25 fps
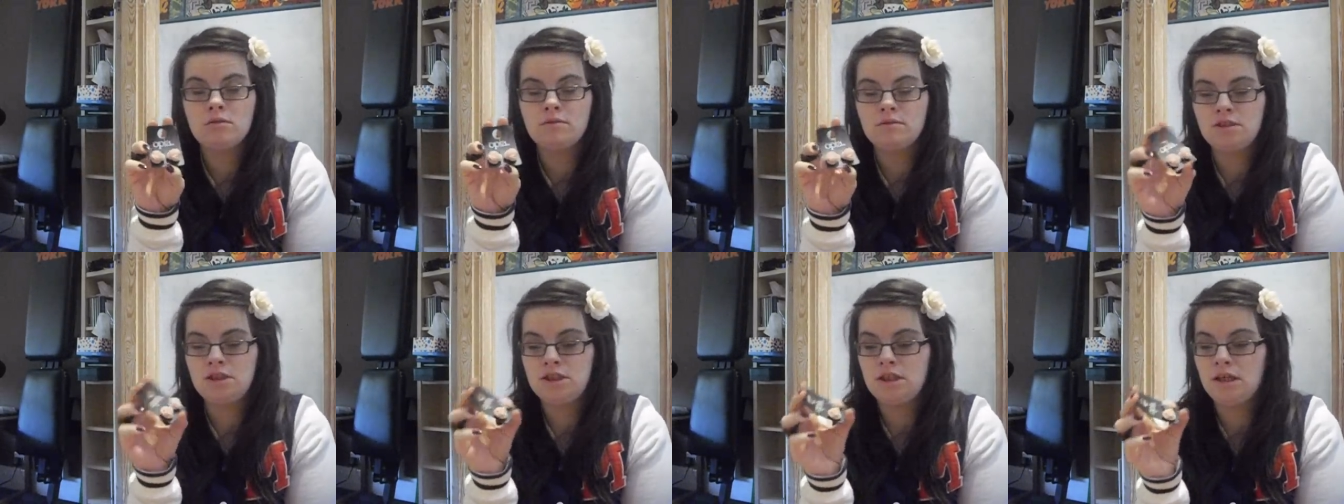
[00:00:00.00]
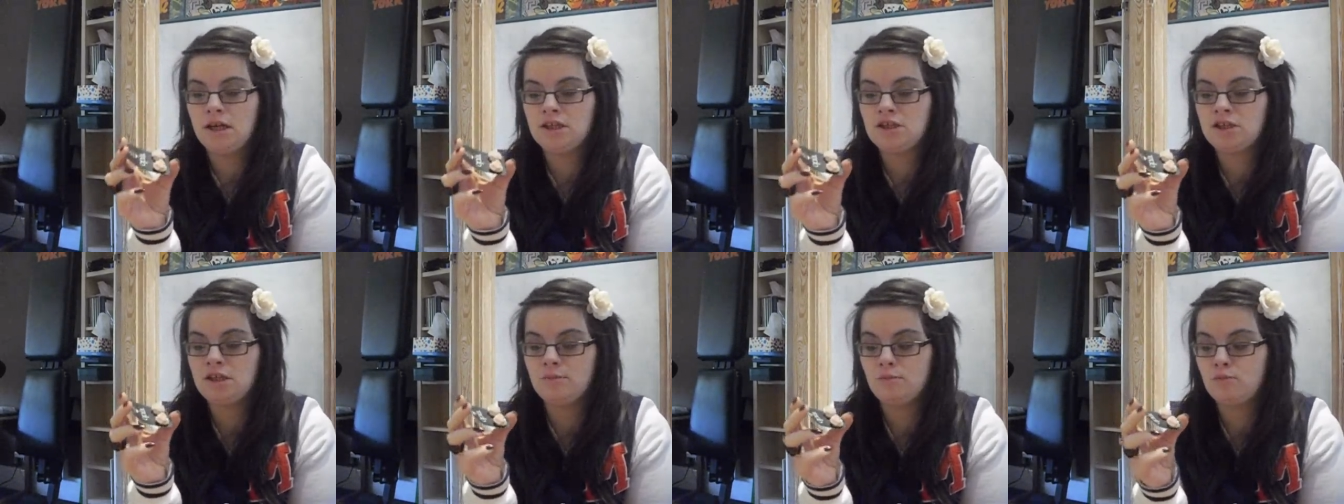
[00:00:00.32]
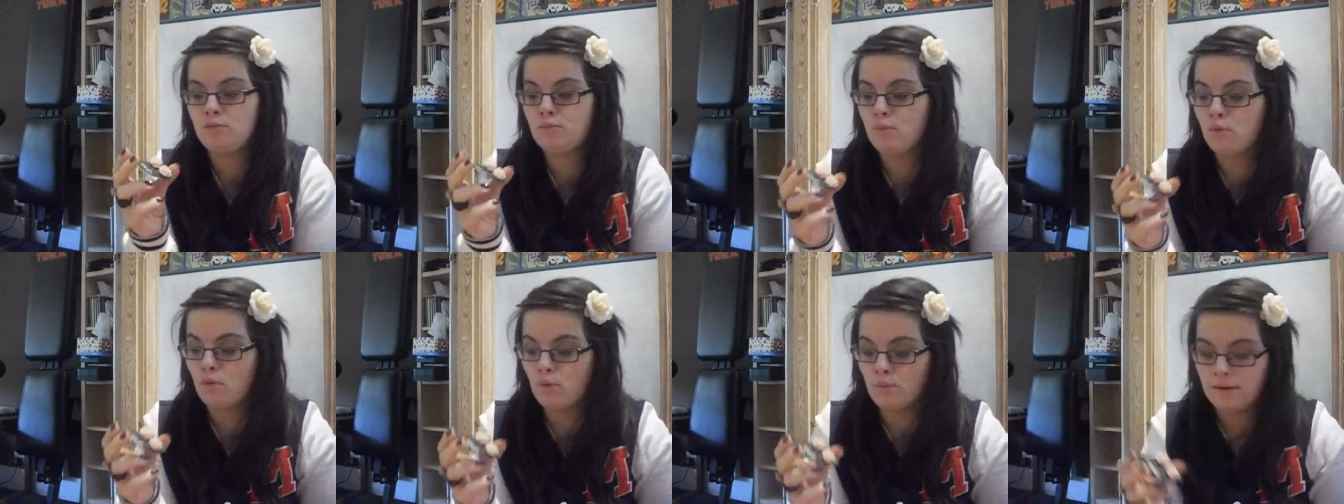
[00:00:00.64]
she actually
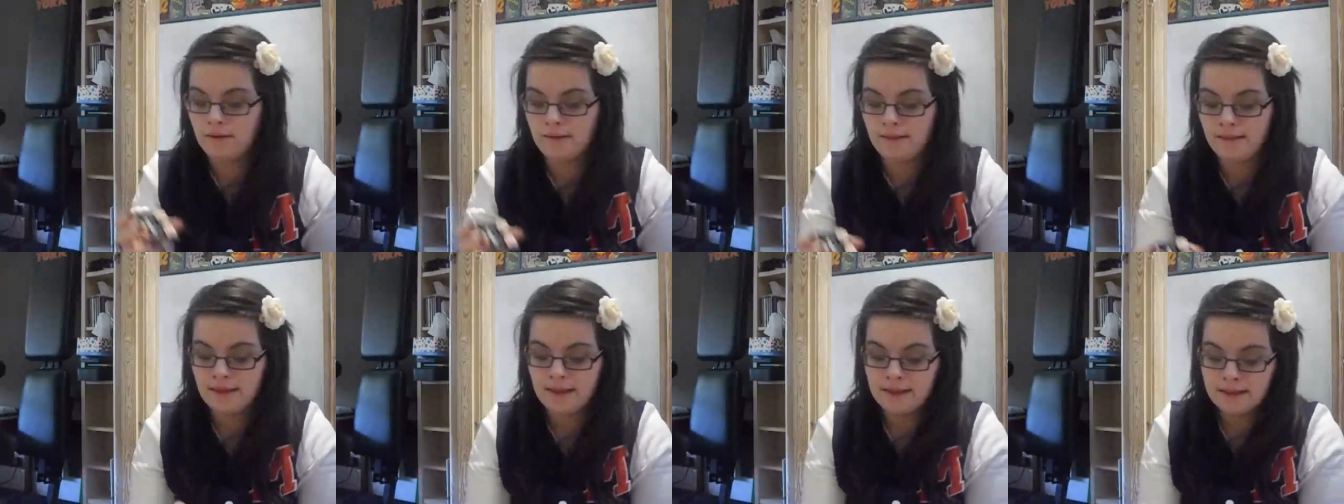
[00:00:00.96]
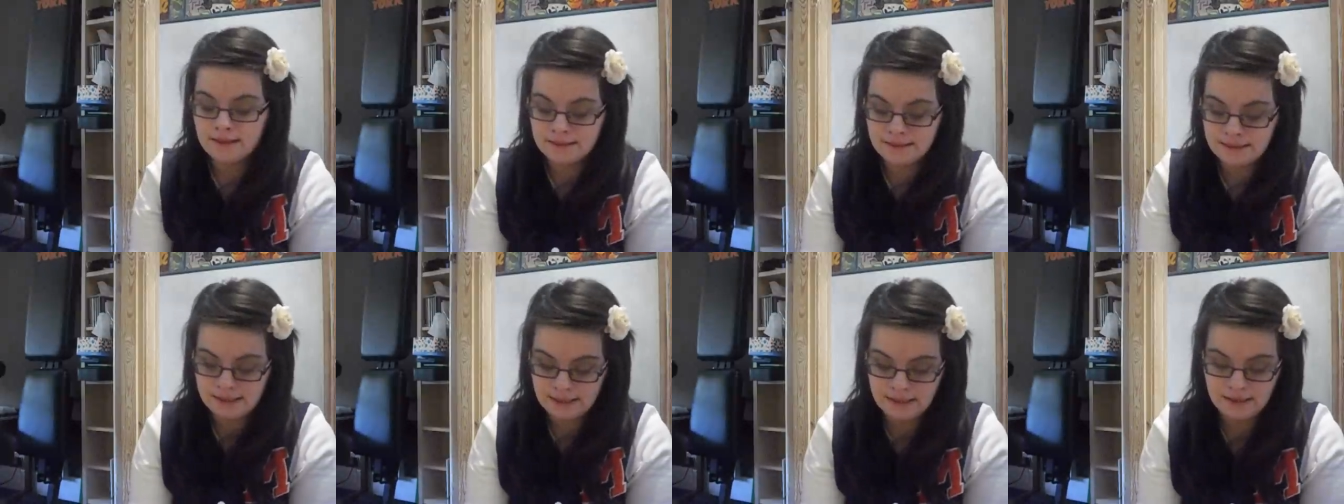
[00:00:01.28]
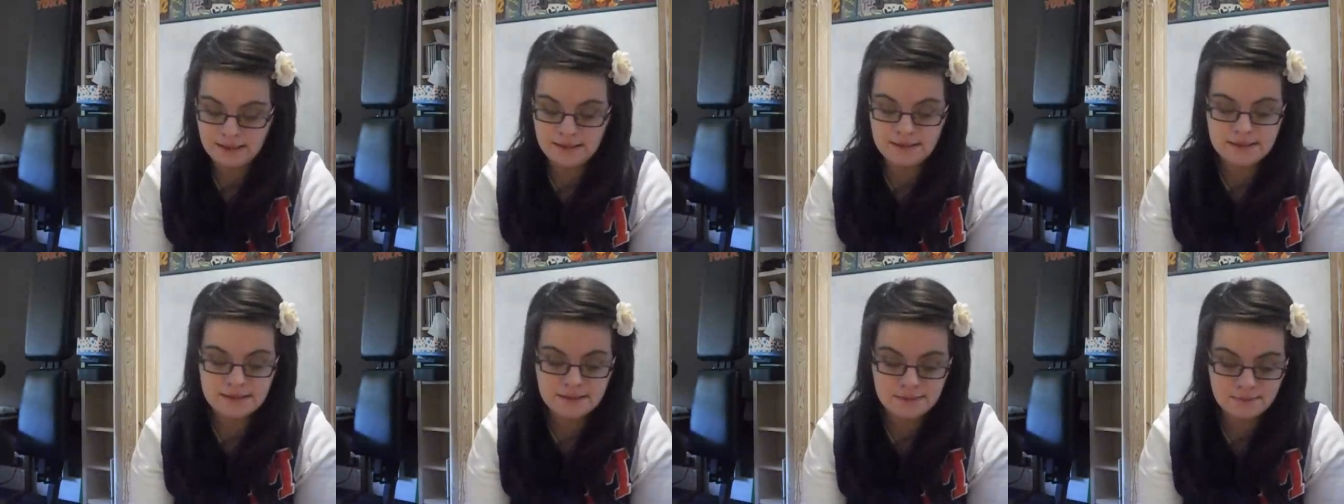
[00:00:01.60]
bought me the,
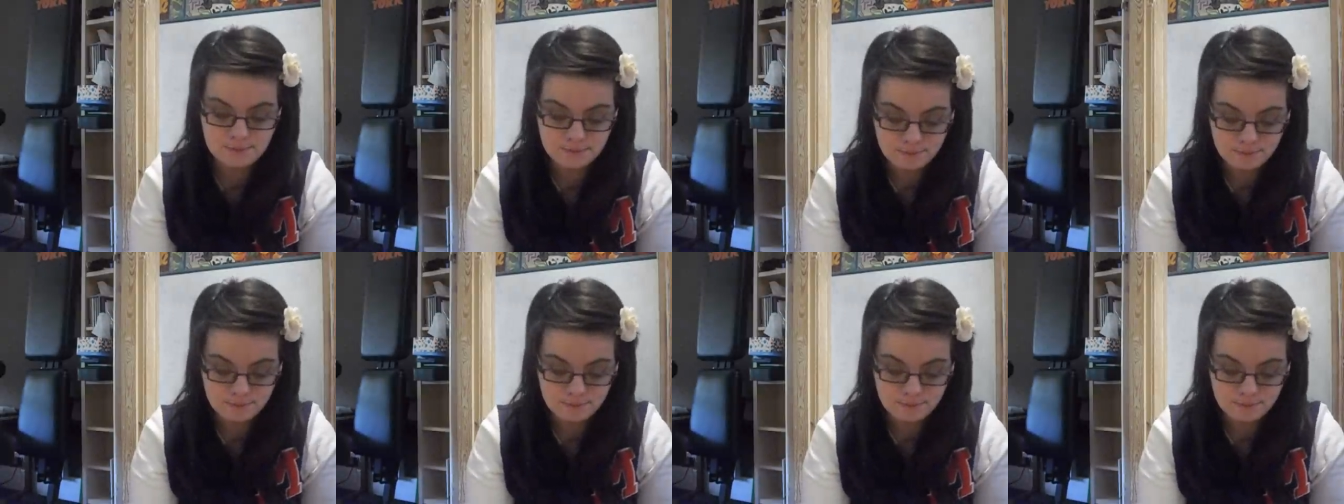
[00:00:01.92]
these.